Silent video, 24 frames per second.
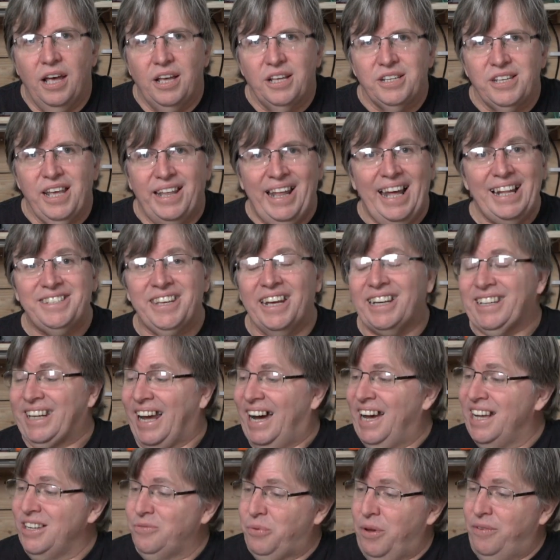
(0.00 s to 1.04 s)
So that's it
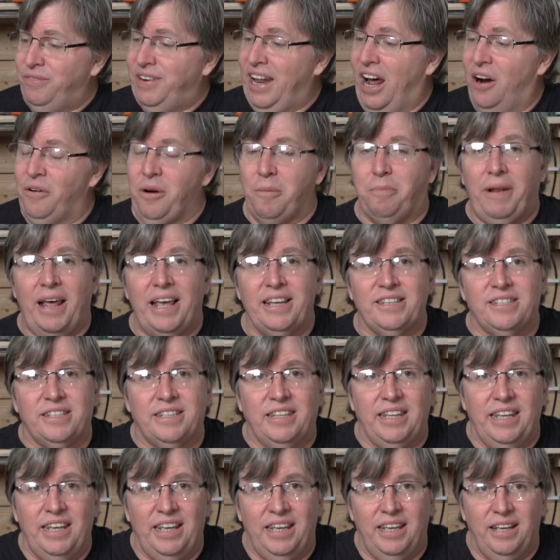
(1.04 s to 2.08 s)
guys, we've now replaced
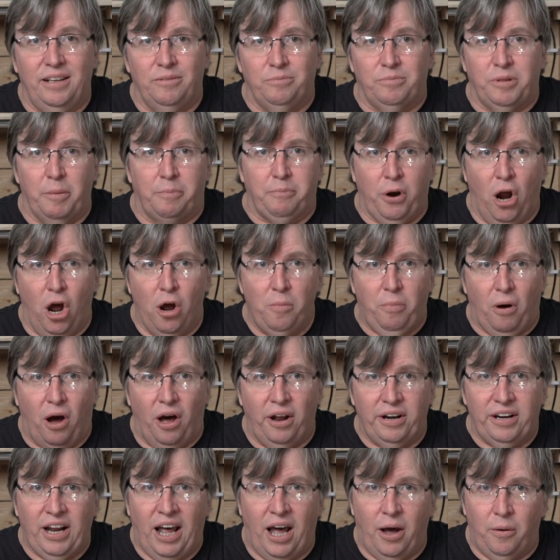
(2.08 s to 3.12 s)
the, the probe
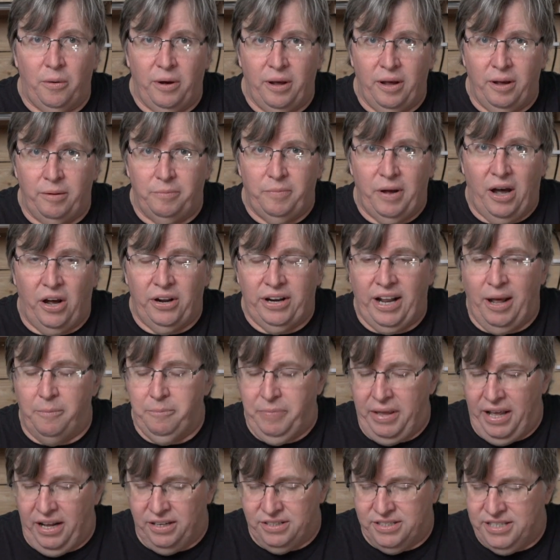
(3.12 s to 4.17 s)
on our, on our
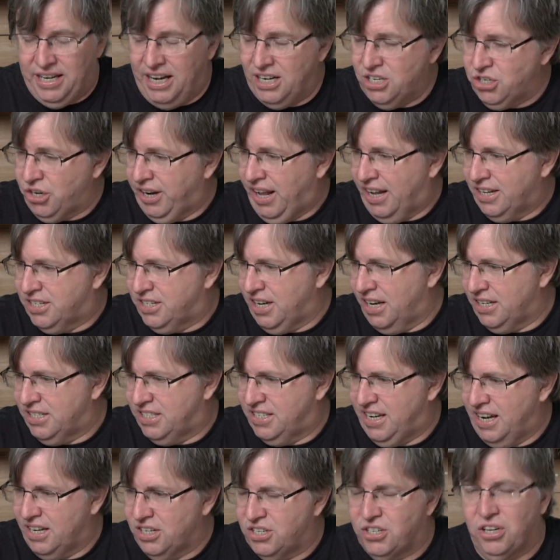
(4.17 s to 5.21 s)
BL Touch, on our touch
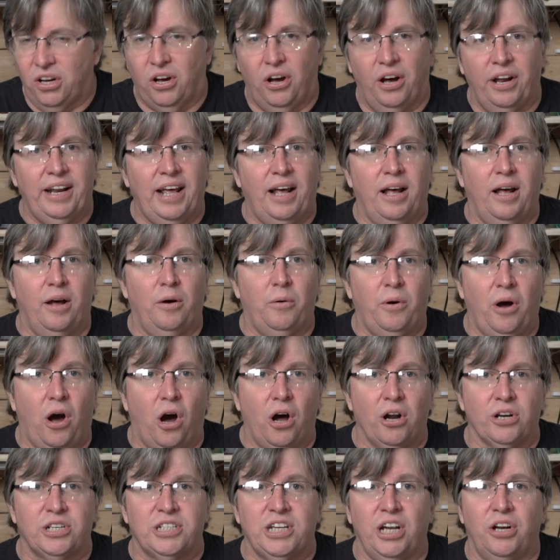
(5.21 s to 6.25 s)
sensor, on our
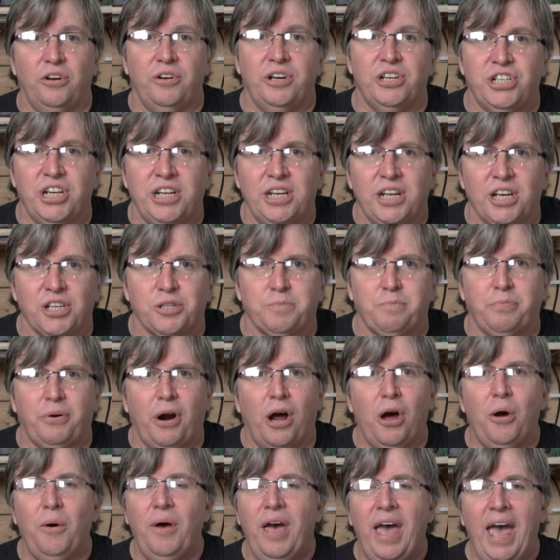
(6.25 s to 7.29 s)
Artillery Genius
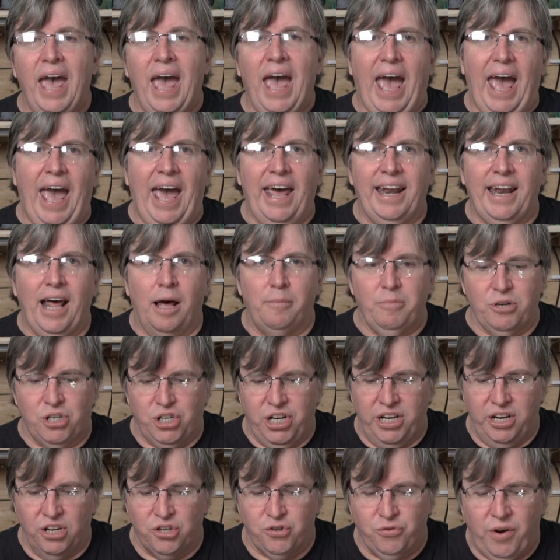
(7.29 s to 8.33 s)
Pro, and our
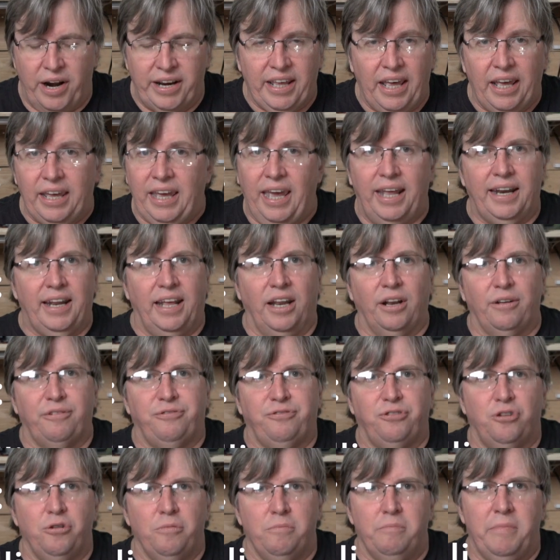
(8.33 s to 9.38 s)
machine is running again in a
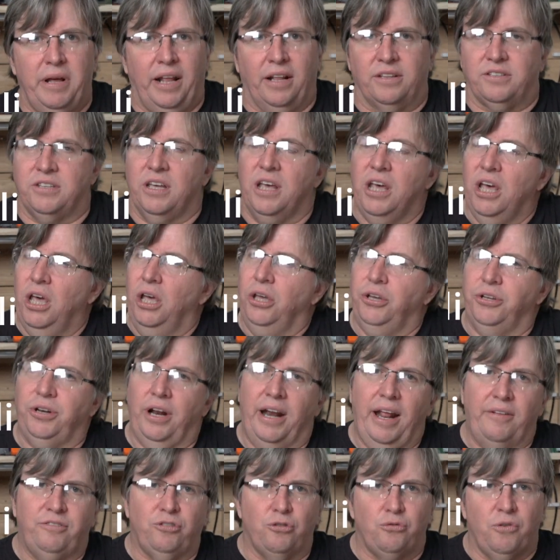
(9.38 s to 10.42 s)
few minutes. You don't
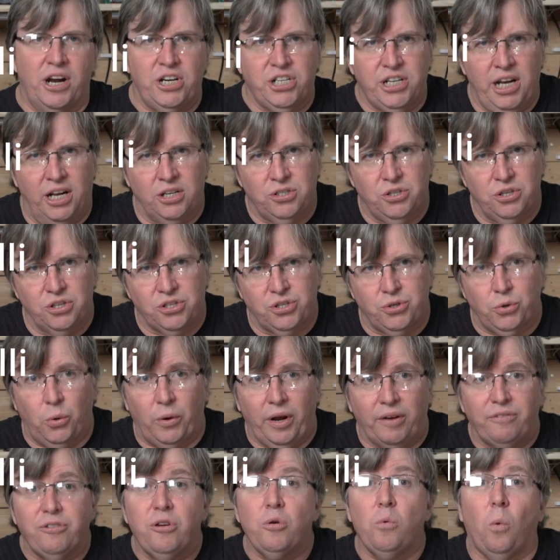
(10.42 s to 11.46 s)
have to rush out to a store.
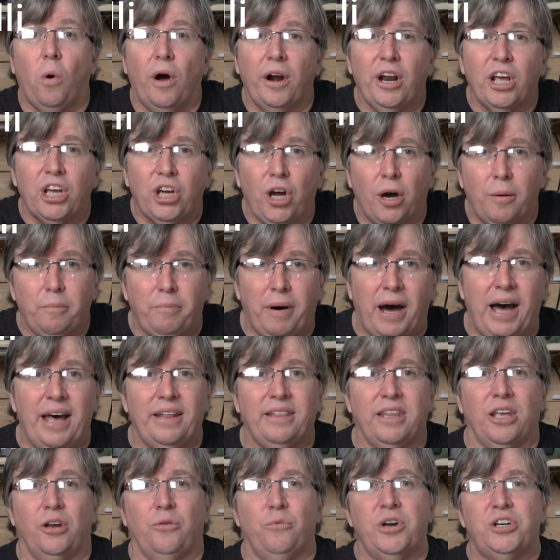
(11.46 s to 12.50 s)
If you want to go buy
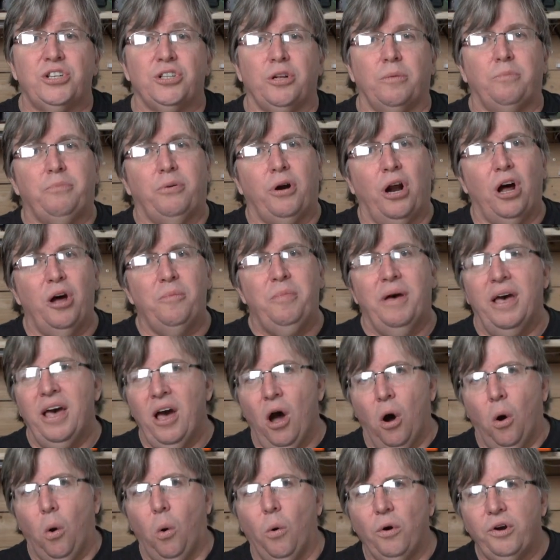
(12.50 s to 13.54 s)
the original probe,
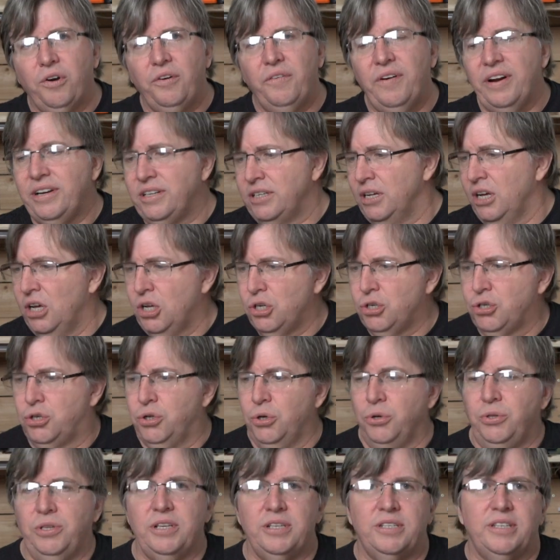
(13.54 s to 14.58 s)
order it,
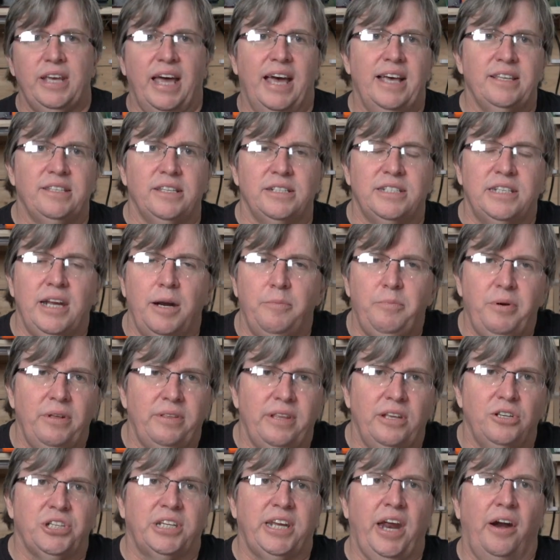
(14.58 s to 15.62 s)
do this as a temporary
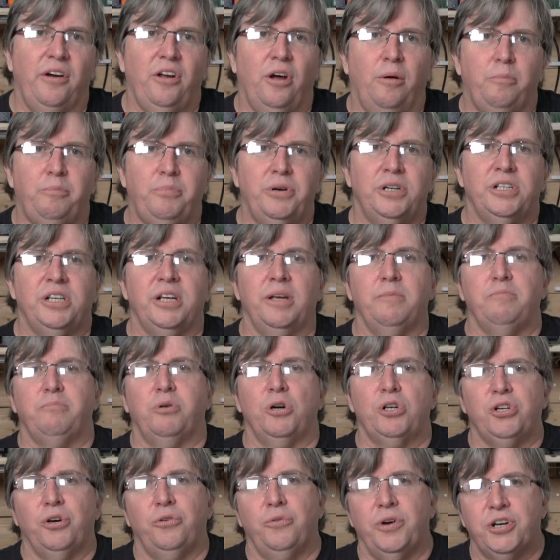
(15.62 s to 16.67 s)
thing to carry on printing,
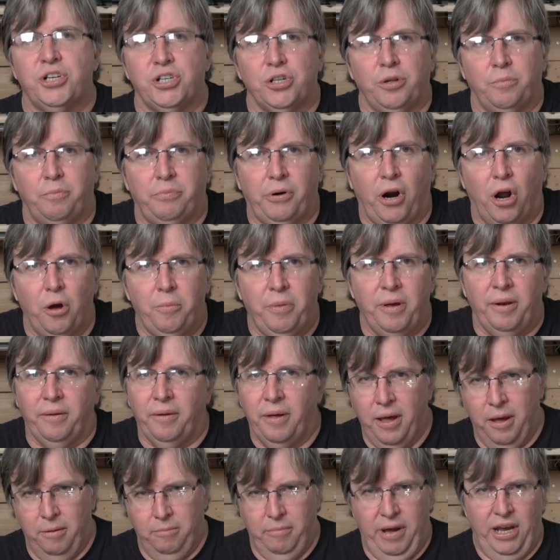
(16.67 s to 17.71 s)
put your original probe in,
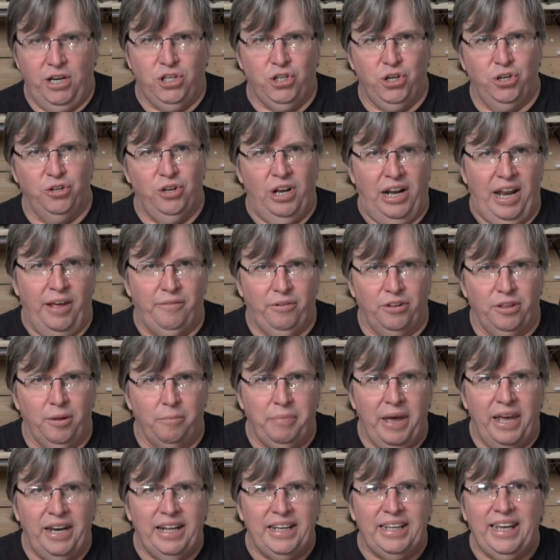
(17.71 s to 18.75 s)
make sure you level the
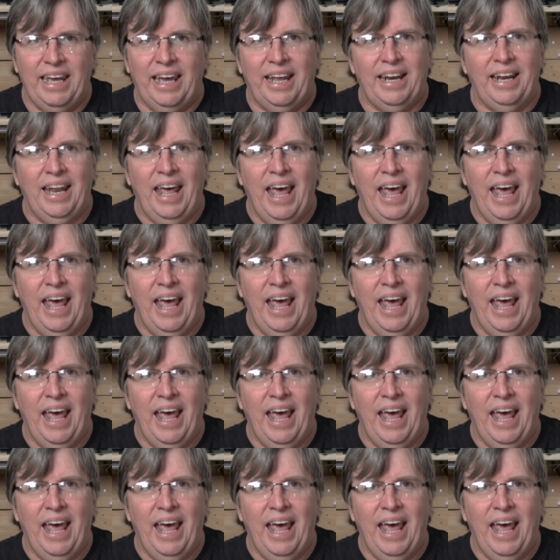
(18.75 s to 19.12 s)
bed again,